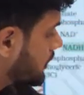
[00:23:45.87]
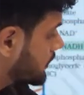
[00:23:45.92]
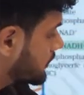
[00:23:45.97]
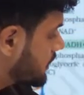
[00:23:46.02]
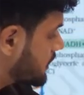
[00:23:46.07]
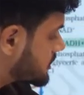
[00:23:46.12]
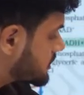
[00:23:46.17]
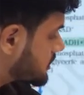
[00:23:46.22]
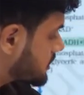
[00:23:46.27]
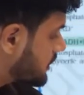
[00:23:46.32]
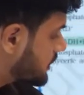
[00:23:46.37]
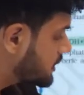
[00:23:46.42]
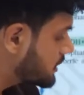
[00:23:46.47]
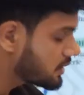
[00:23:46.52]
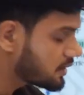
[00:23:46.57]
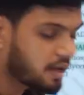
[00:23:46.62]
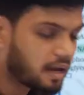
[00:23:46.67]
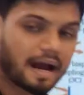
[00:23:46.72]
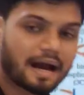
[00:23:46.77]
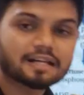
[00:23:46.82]
this 3
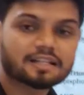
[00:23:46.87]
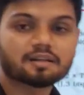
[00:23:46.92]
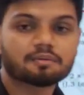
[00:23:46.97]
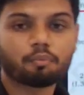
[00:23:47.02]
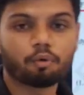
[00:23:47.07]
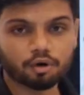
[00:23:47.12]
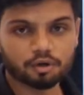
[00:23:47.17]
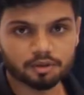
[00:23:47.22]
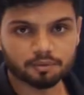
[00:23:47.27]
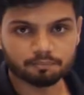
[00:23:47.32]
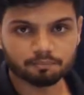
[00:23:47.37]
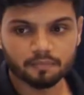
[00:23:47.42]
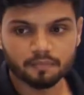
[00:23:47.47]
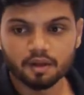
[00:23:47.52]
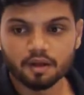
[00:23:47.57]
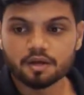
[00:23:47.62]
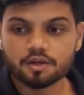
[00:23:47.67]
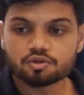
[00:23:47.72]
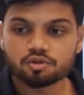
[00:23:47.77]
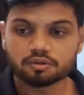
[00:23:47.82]
at the bottom.
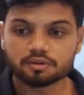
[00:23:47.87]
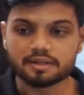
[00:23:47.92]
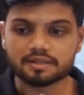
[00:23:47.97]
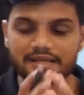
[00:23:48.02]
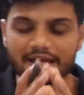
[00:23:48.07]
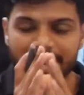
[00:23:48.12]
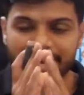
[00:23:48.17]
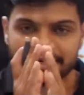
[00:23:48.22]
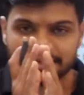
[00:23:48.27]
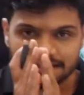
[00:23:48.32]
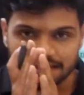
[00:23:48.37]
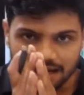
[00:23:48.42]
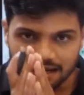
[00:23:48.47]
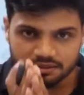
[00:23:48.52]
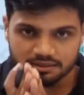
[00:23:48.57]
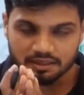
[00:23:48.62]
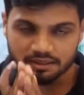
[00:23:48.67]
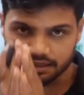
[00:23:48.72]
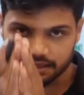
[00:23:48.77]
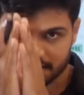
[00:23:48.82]
So this entire
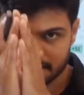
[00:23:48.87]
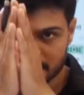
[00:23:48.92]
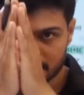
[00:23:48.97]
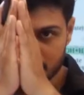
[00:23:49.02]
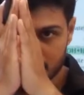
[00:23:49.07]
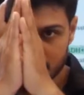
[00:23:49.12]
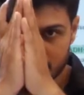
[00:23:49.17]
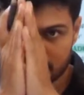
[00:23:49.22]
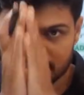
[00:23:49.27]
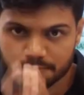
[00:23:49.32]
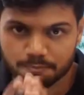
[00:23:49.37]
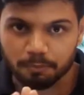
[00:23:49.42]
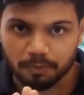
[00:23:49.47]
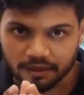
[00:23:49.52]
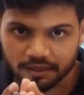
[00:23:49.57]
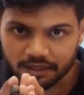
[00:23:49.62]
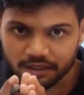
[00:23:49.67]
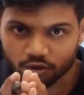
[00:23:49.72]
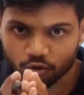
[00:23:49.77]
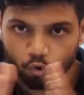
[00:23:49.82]
thing is
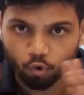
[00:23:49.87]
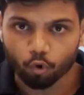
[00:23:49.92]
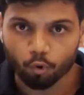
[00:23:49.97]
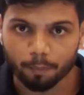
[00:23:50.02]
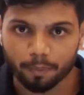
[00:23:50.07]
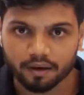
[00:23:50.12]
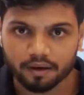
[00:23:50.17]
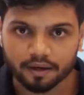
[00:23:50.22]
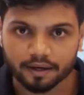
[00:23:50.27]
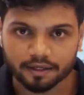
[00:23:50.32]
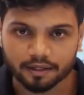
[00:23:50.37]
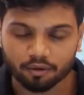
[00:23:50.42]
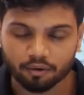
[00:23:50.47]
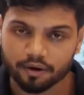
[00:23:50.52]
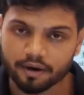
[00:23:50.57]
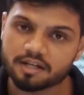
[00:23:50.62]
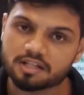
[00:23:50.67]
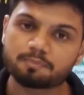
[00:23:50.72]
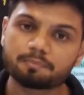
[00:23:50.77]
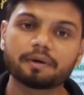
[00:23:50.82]
splitting open right now.
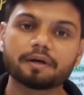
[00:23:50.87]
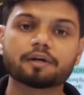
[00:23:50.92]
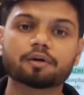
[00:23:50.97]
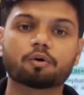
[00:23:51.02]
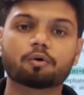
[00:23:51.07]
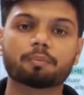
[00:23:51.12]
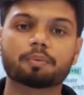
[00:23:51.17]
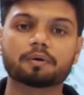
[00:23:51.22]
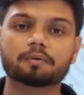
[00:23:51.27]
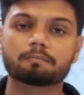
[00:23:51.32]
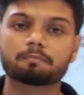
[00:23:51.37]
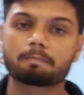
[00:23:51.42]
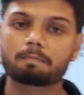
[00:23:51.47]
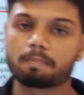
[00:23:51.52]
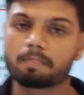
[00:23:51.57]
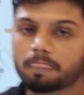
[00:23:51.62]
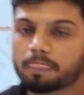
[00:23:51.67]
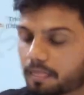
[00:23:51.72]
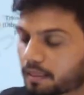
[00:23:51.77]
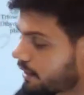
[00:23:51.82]
It's split open.
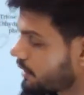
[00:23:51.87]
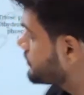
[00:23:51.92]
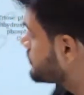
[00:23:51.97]
Can you